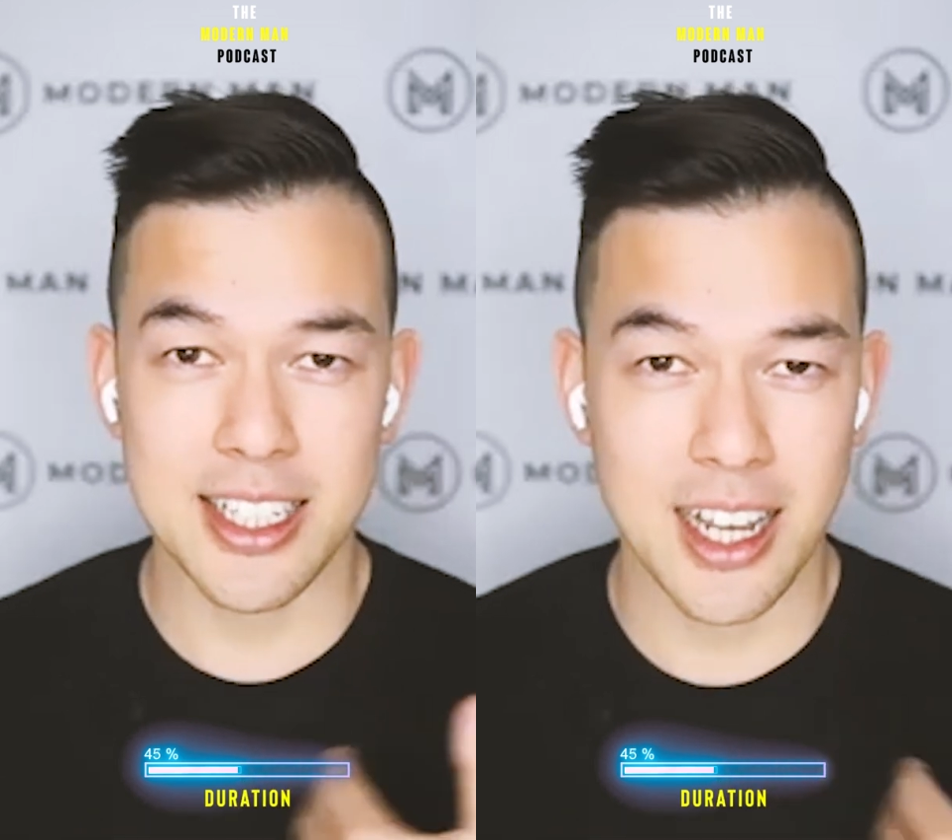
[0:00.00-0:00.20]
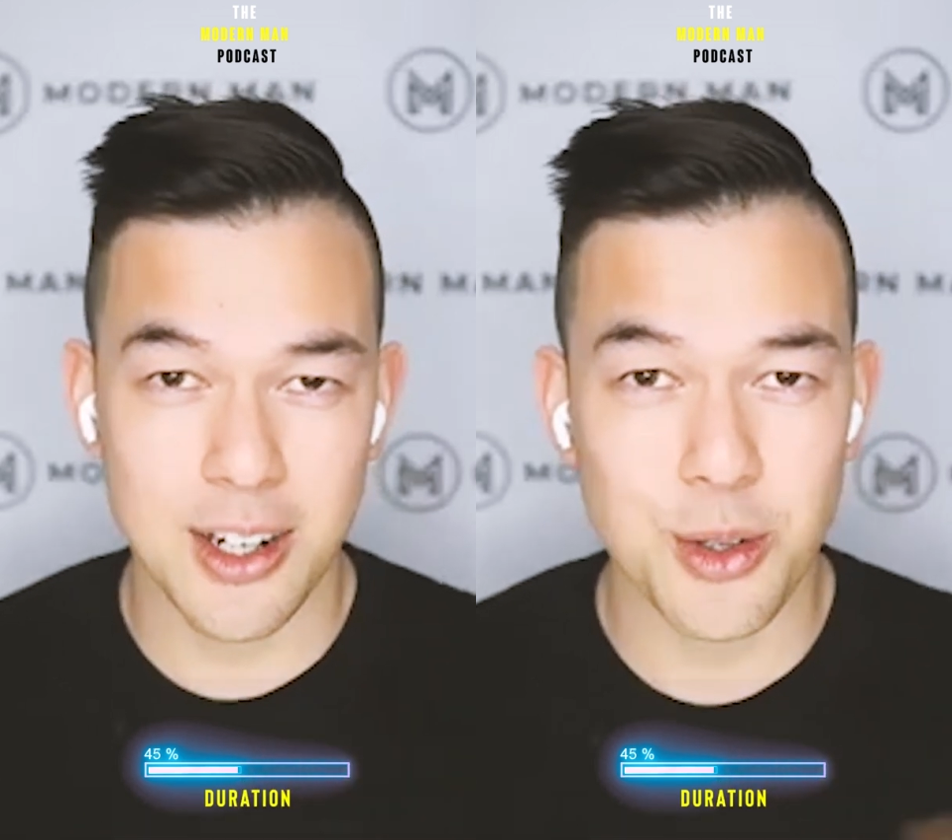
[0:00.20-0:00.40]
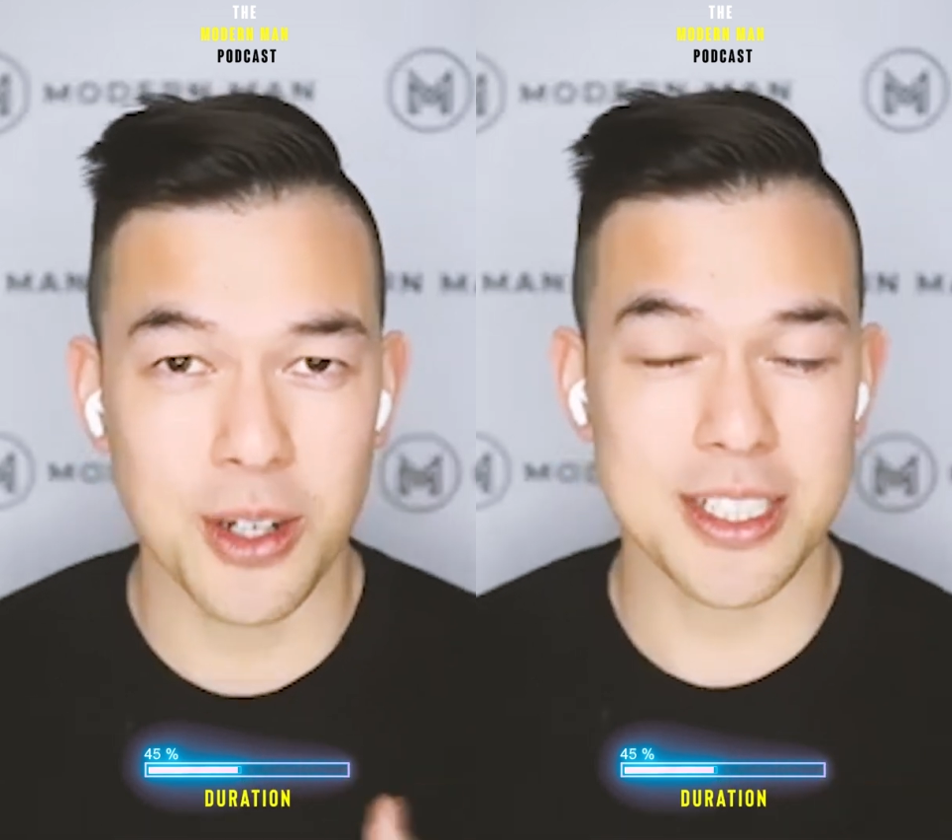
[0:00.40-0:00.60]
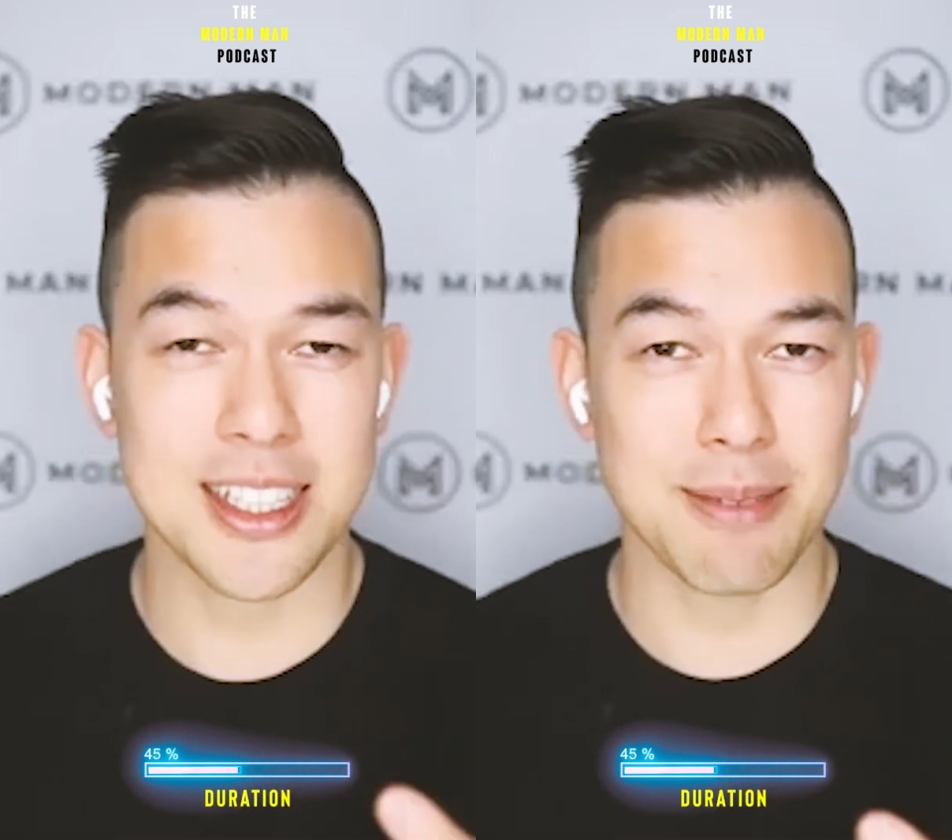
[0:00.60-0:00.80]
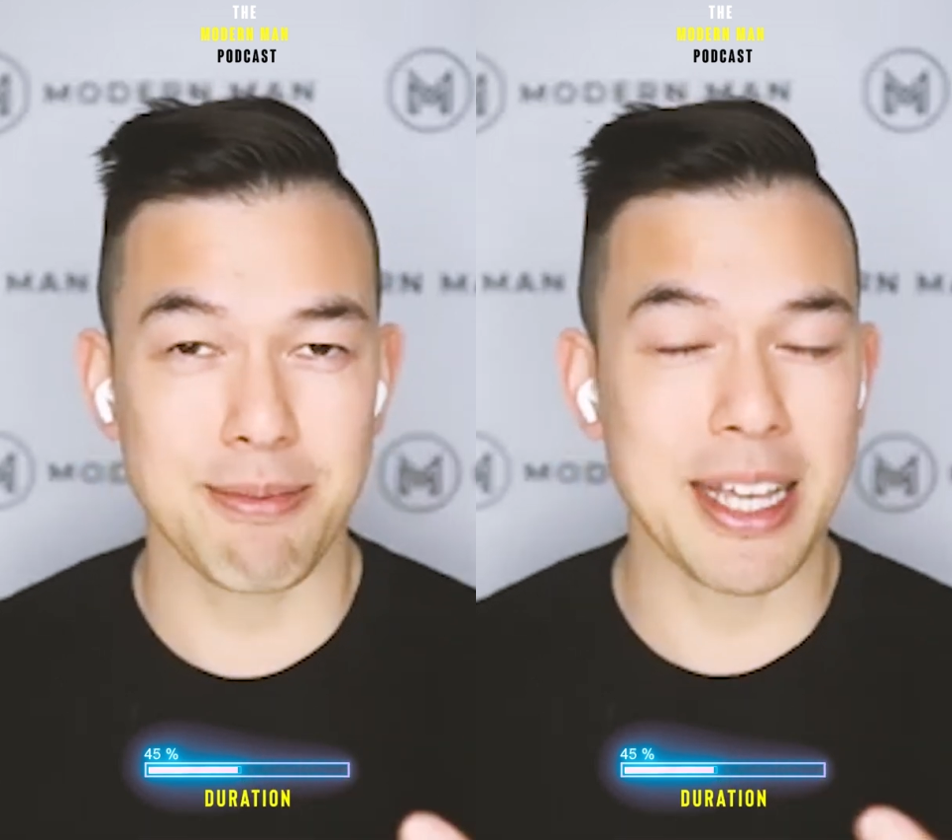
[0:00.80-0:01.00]
across
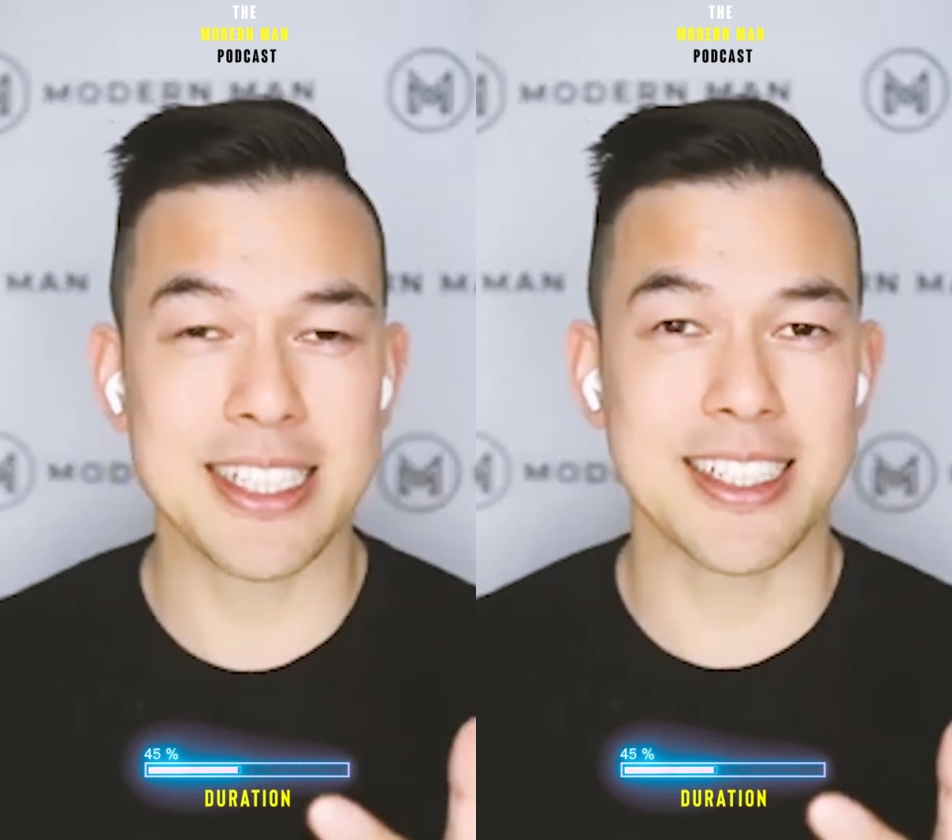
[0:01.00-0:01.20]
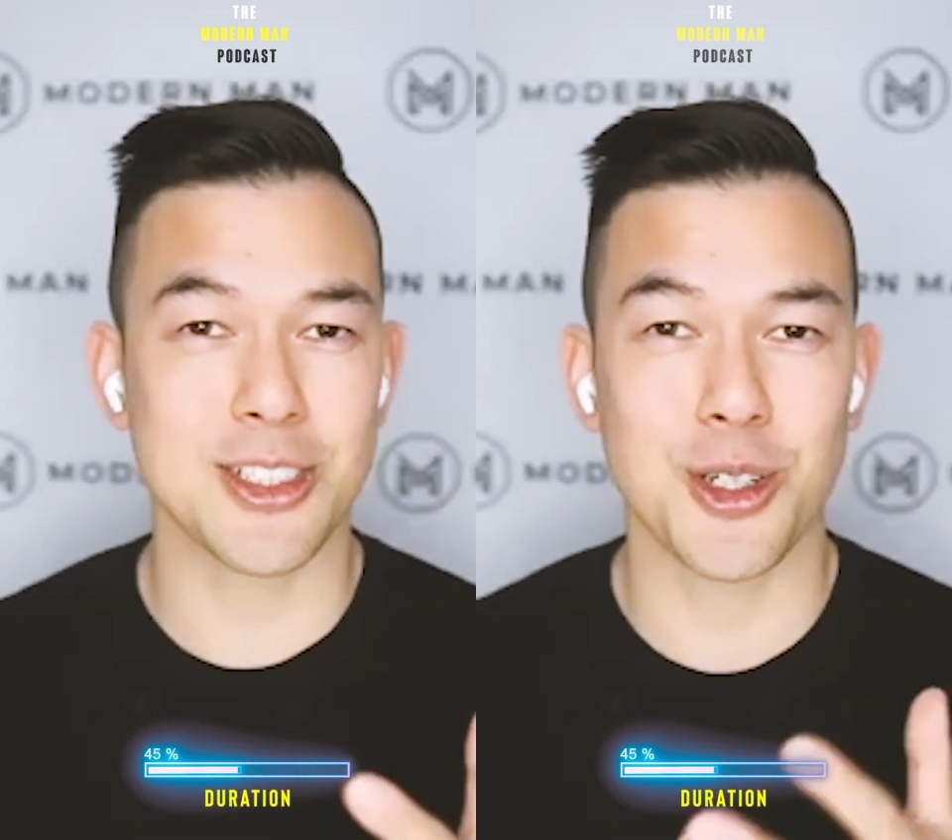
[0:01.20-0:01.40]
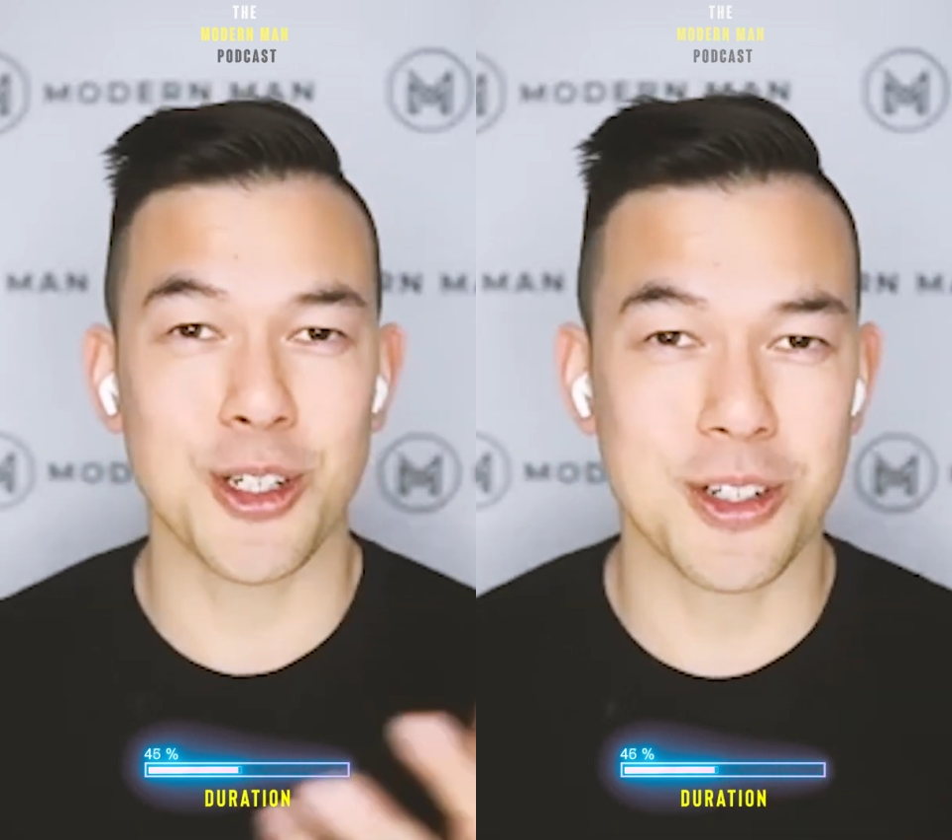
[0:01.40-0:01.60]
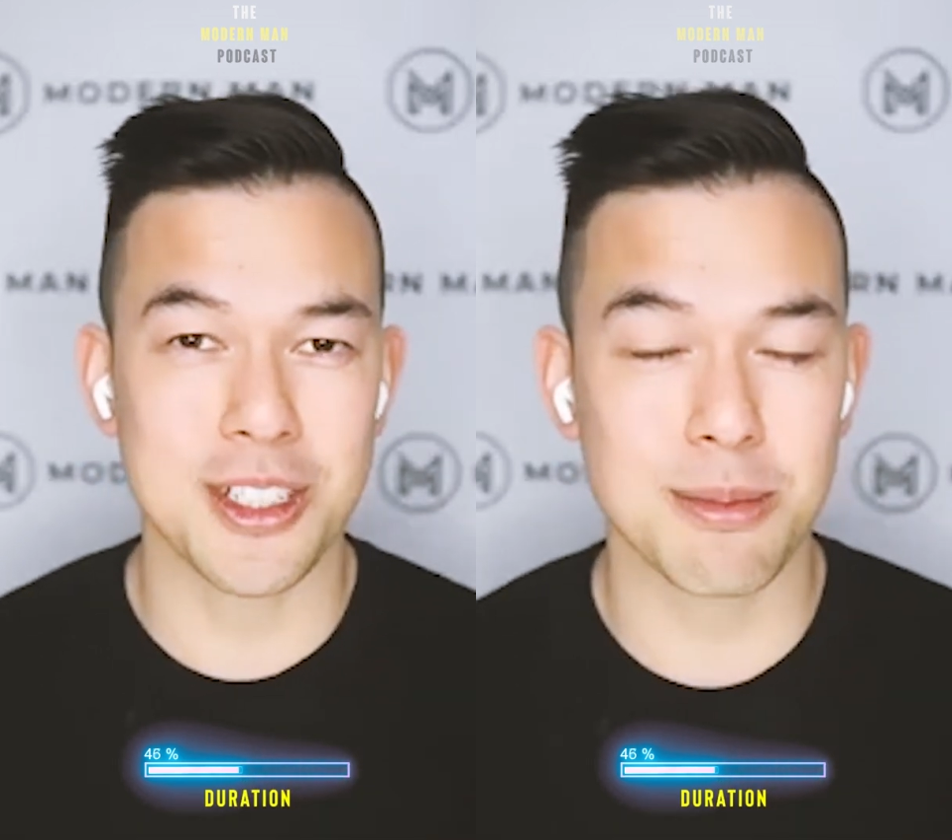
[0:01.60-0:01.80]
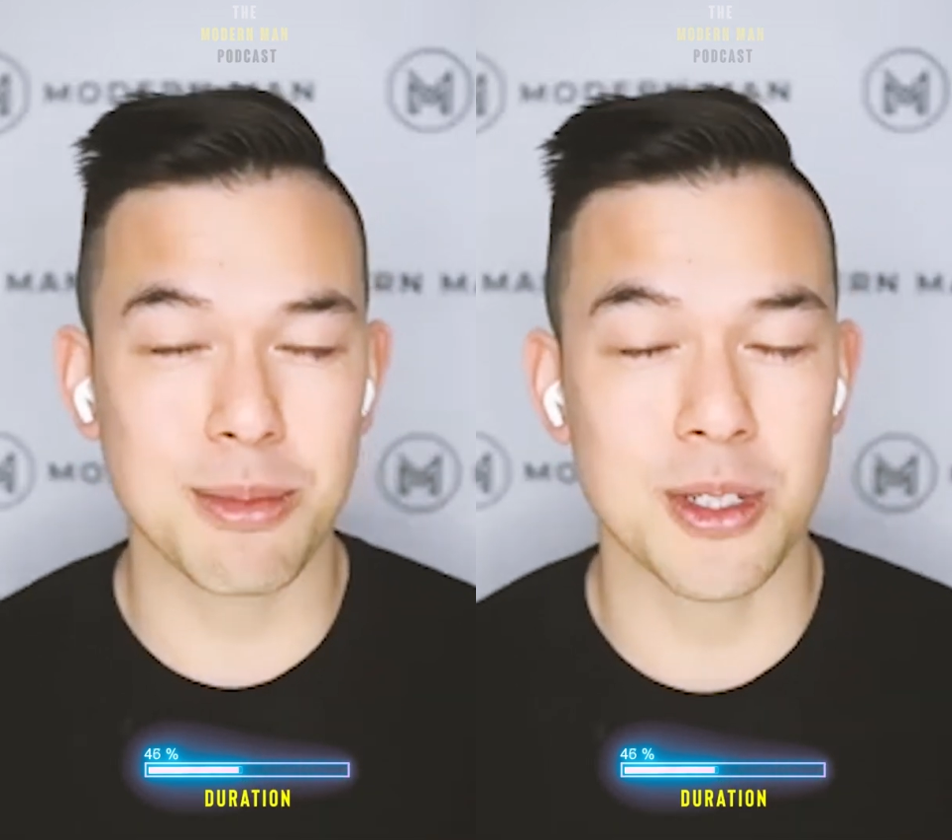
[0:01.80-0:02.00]
messages all across
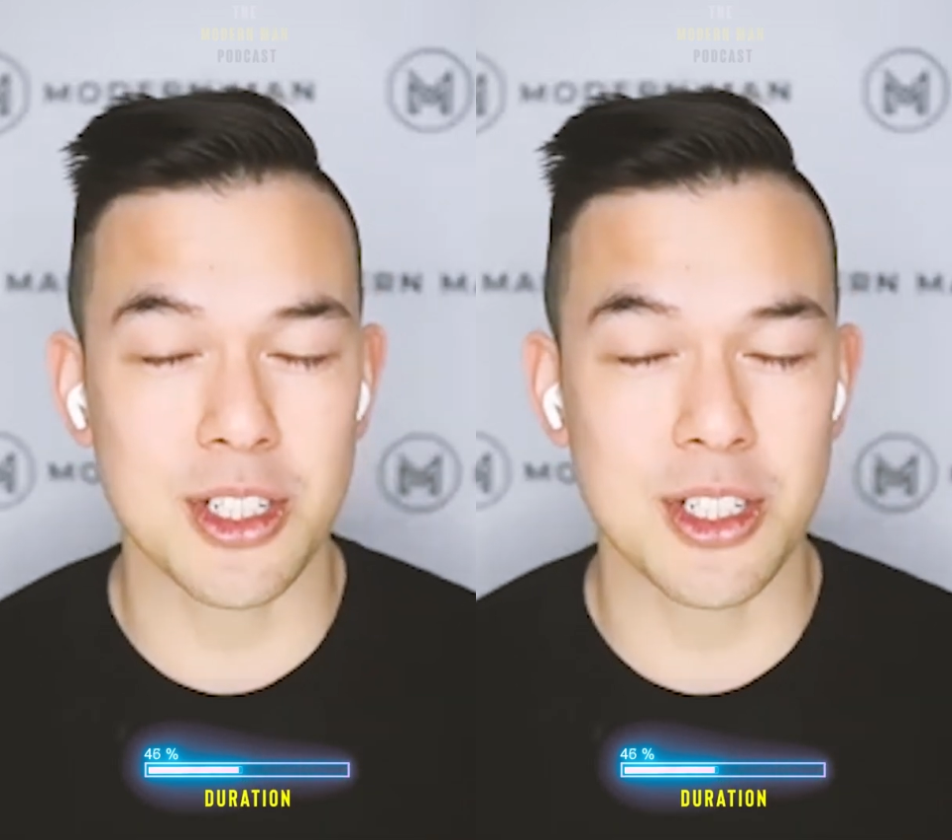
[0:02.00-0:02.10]
the board.